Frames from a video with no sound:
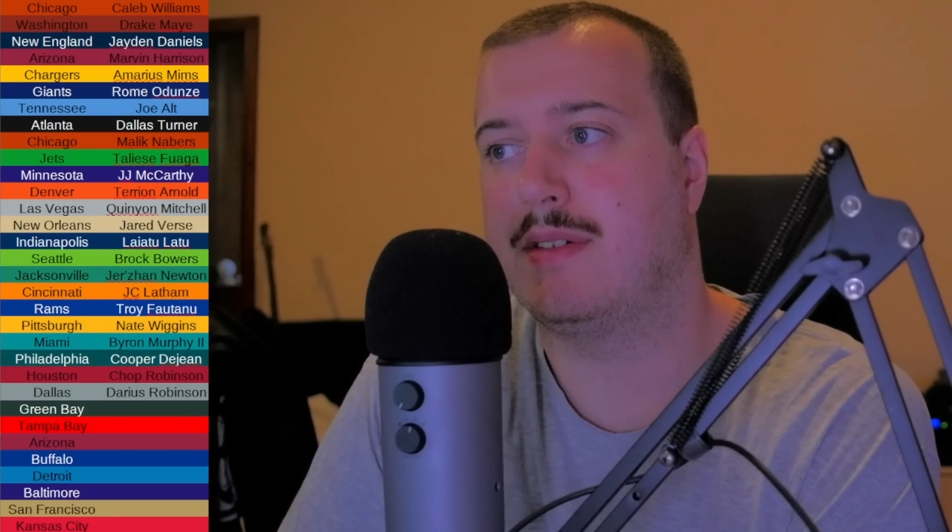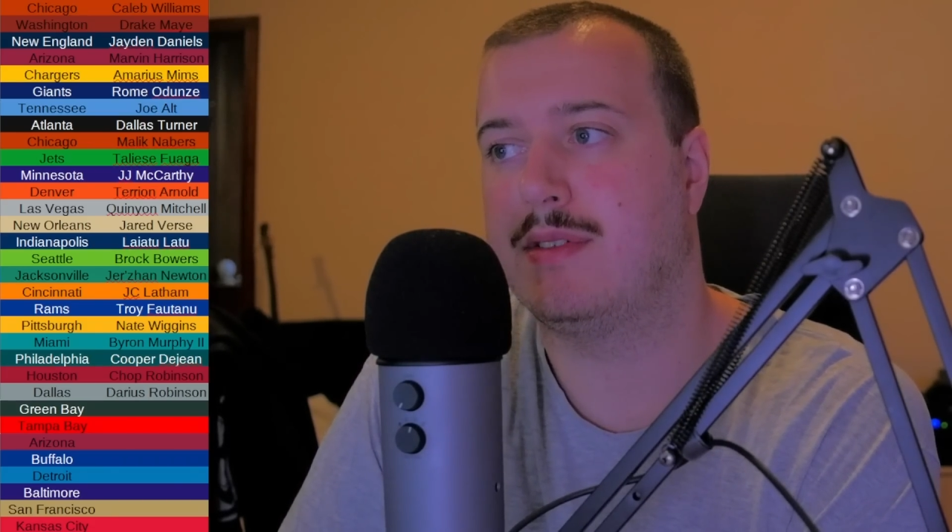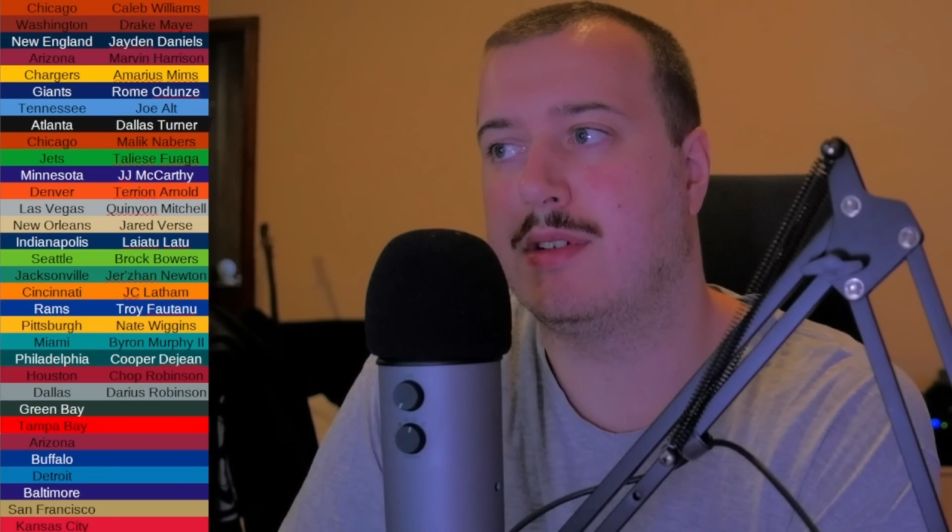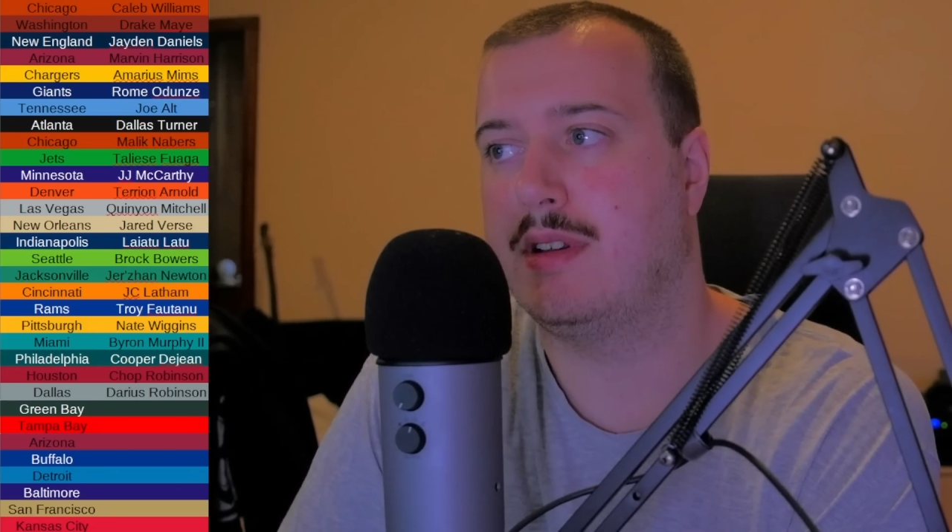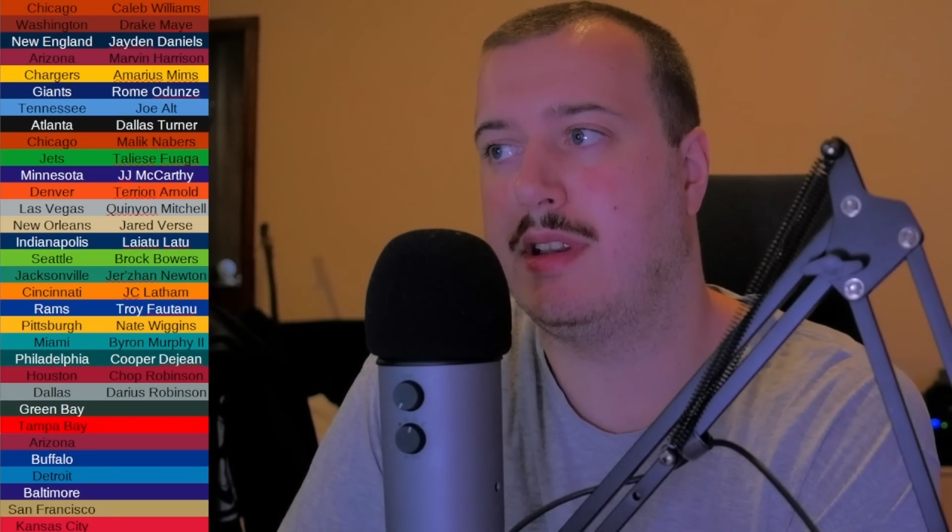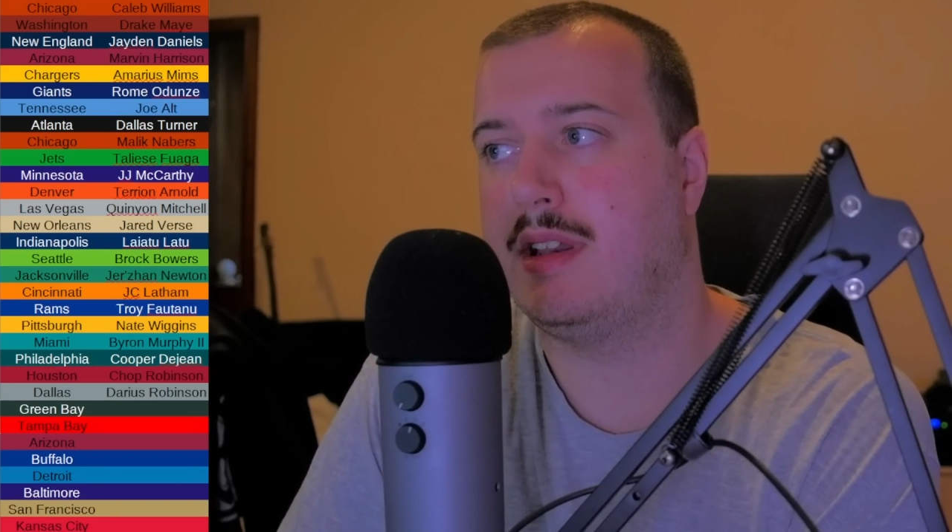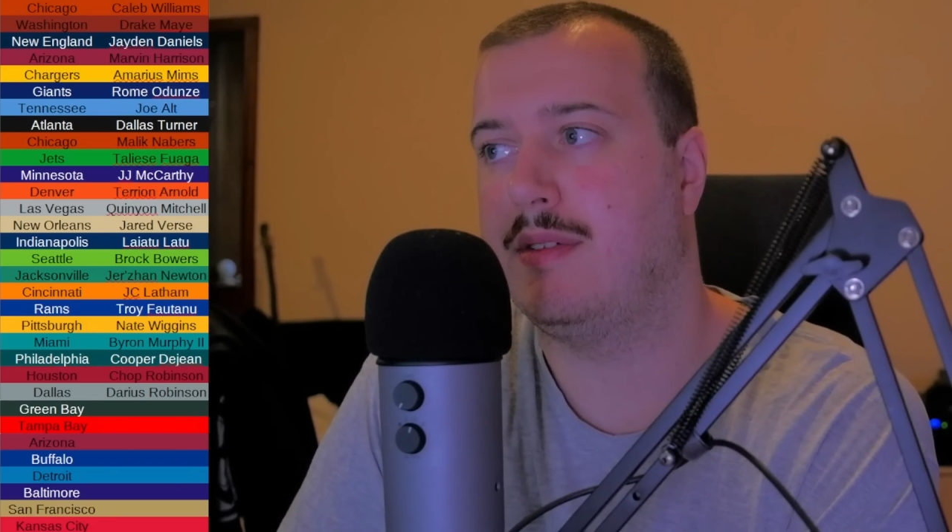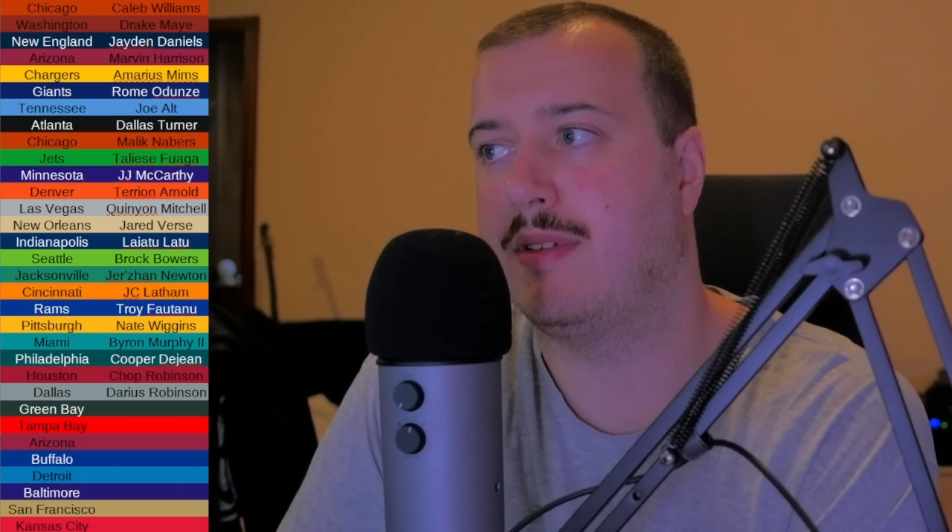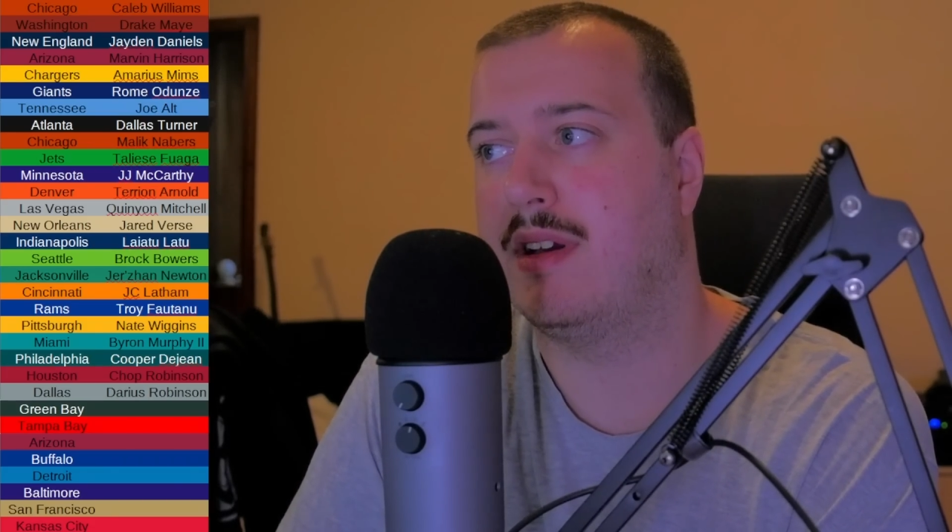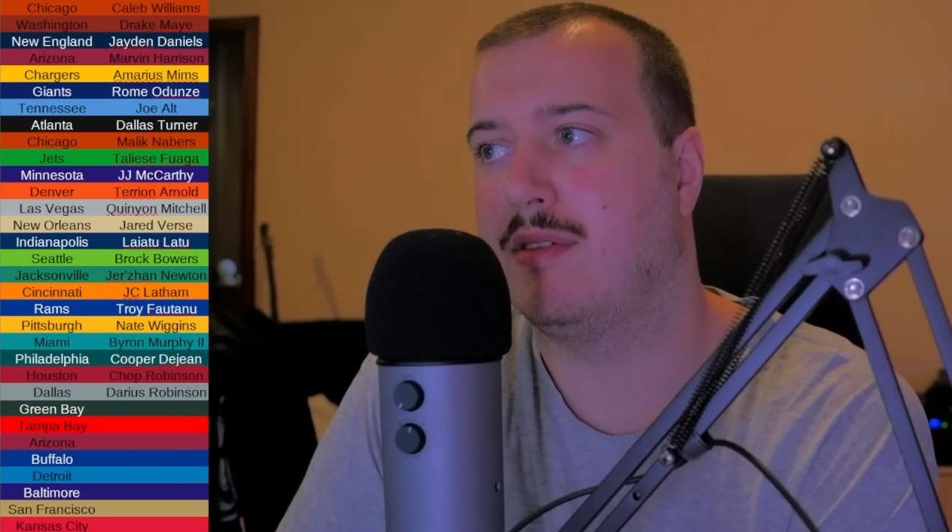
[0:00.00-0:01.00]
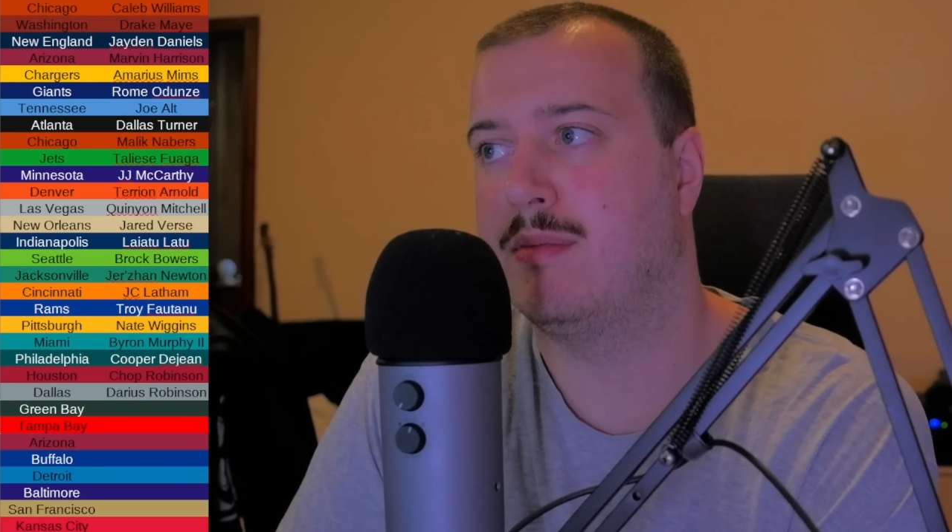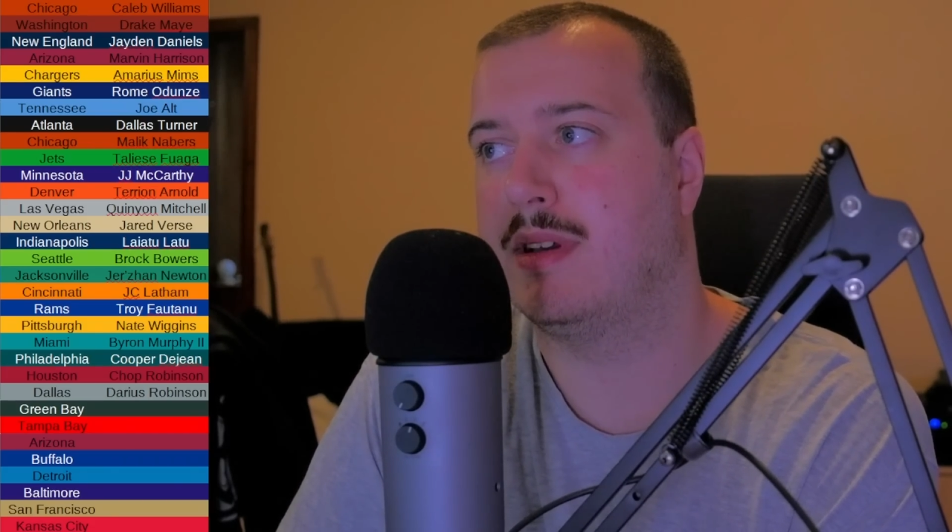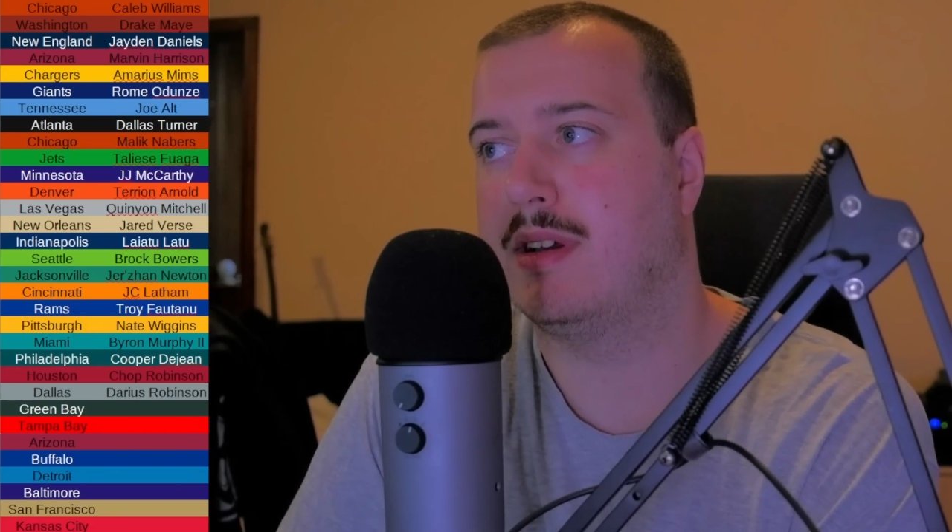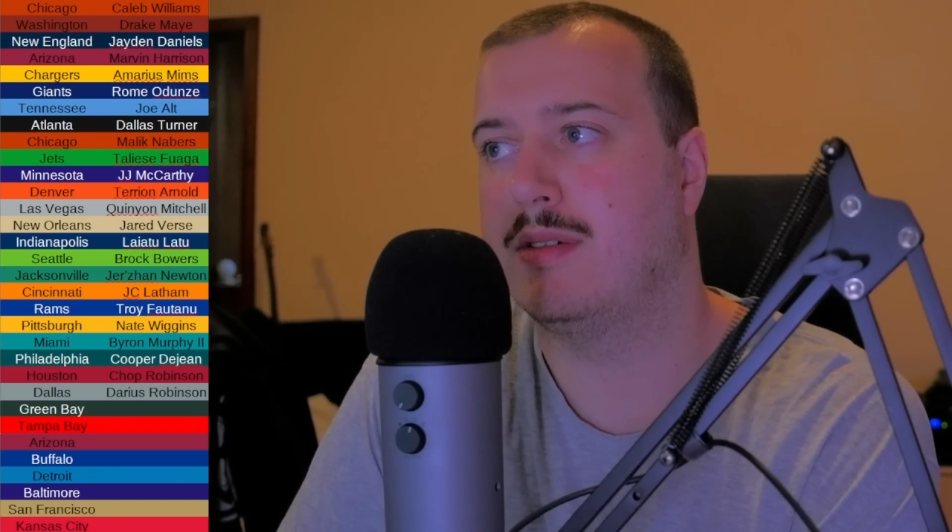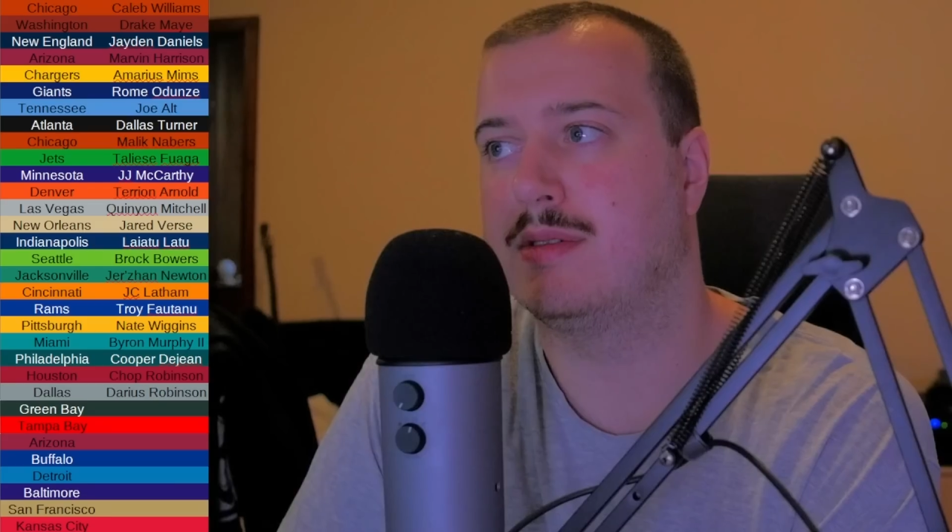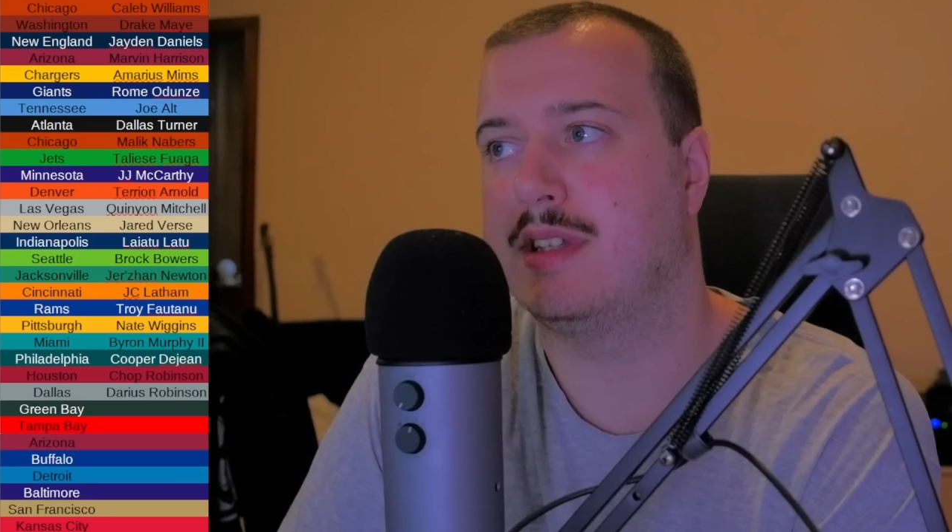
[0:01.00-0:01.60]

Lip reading: 285 pounds,